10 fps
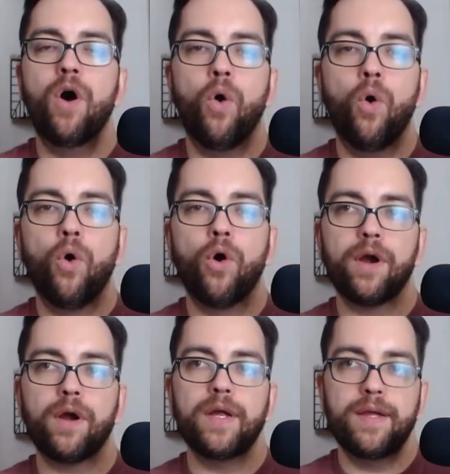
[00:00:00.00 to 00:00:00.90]

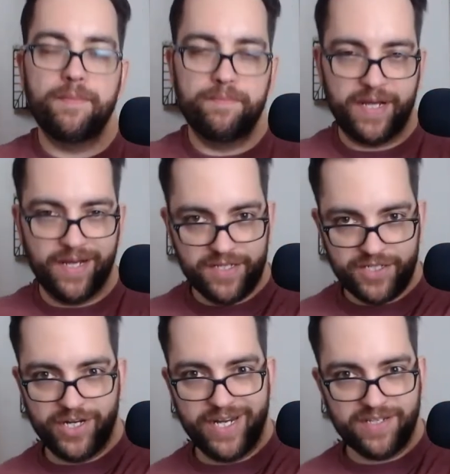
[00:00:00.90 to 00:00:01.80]
or
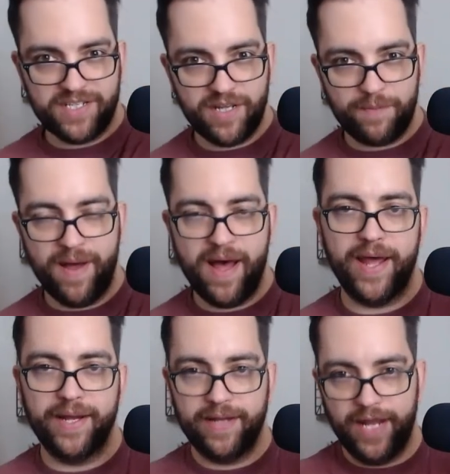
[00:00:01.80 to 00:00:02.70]
because you're getting stuck
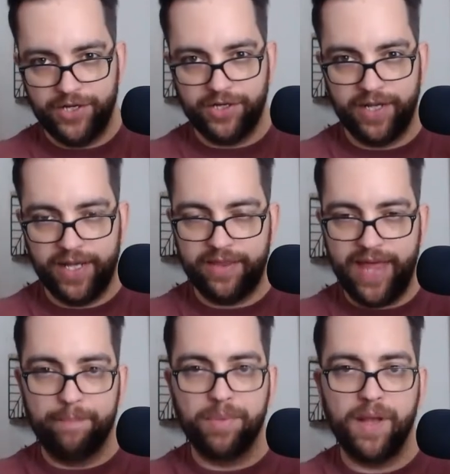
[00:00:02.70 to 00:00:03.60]
behind and you're going to hit
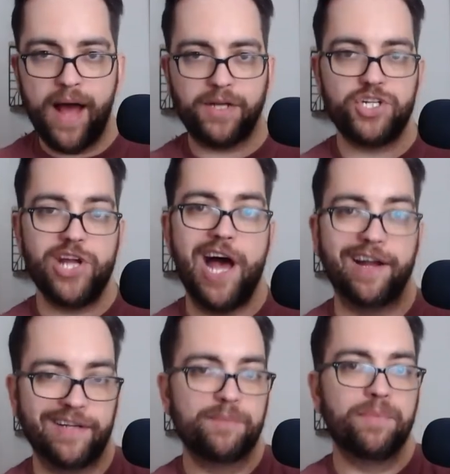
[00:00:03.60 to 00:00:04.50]
that blocked
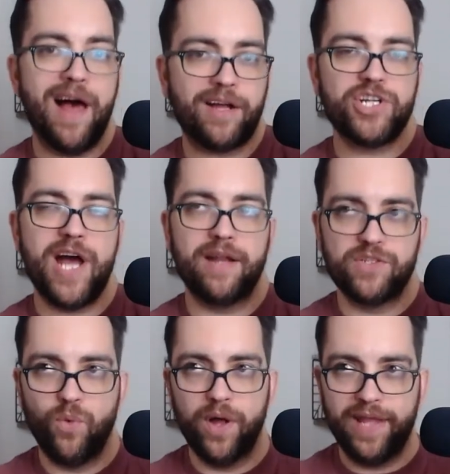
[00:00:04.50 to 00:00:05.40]
shot. And the blocked shot
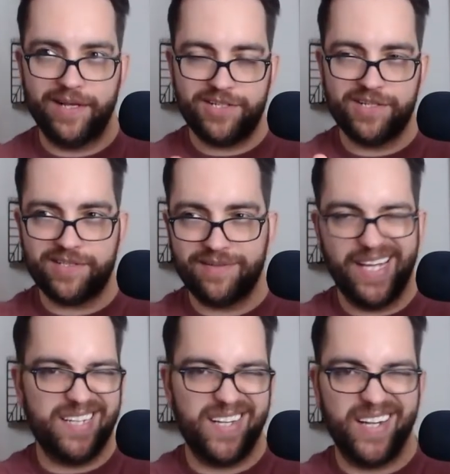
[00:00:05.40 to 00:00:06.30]
is one that's just,
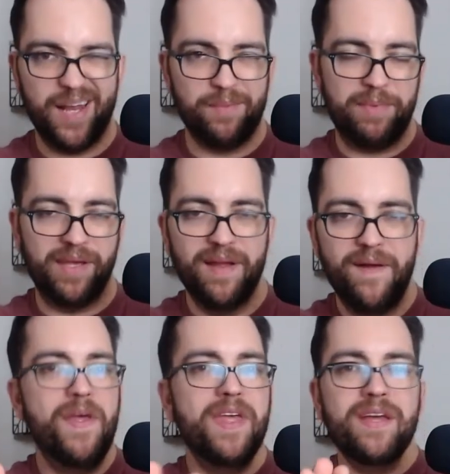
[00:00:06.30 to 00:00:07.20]
like I said, kind of maybe
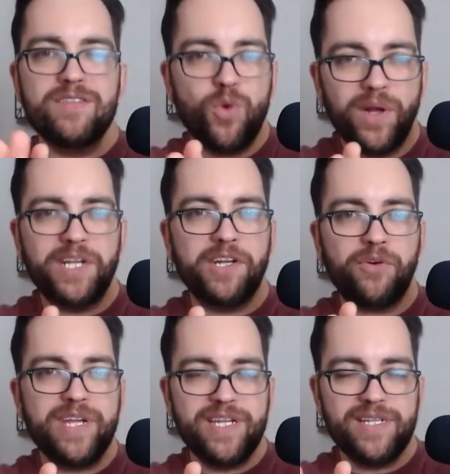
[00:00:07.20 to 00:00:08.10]
20
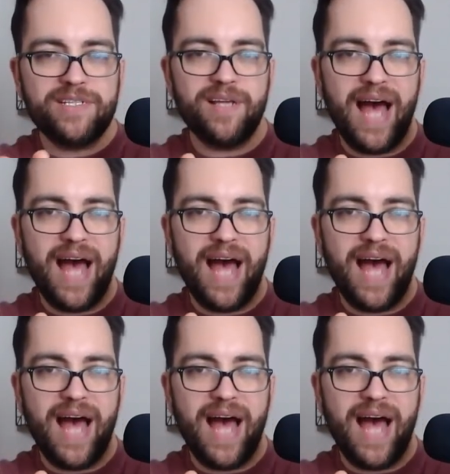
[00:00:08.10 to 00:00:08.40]
degrees